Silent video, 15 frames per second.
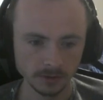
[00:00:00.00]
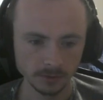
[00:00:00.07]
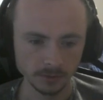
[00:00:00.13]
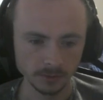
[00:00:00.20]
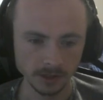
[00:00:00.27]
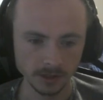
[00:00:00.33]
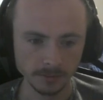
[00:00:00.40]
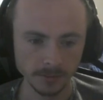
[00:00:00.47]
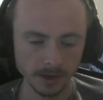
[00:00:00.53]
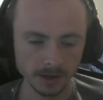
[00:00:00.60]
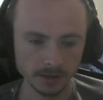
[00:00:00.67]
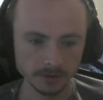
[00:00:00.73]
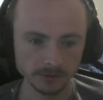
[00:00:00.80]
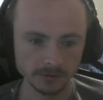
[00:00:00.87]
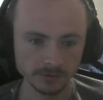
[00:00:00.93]
We get a
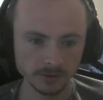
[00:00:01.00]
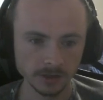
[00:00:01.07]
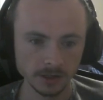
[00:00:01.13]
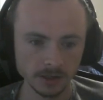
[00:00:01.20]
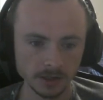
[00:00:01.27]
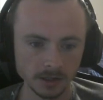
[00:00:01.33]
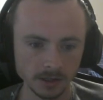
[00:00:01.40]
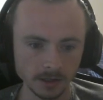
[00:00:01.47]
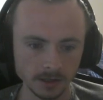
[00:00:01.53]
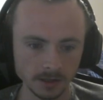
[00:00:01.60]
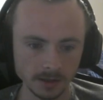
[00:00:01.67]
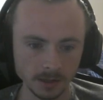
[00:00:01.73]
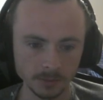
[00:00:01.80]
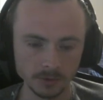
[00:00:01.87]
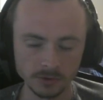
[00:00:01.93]
minus.
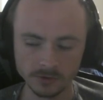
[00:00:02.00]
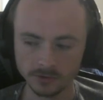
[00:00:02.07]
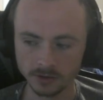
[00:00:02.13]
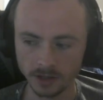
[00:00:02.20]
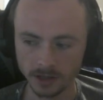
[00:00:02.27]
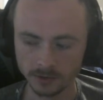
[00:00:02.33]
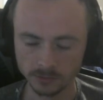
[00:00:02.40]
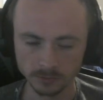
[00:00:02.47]
And then we use the last